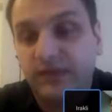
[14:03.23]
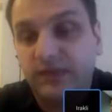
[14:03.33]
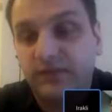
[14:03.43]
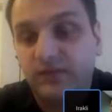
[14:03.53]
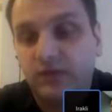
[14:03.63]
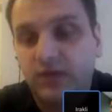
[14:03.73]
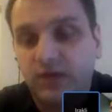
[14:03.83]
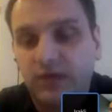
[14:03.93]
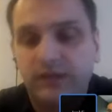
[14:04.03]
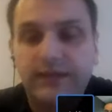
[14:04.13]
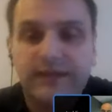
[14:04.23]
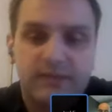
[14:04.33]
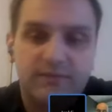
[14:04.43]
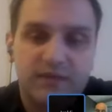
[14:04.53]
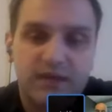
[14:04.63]
for linked
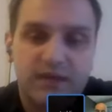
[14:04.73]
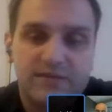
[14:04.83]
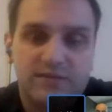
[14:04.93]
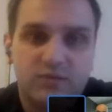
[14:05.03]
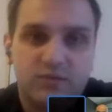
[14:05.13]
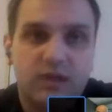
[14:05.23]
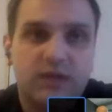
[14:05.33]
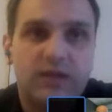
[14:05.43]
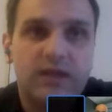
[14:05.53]
APIs as well.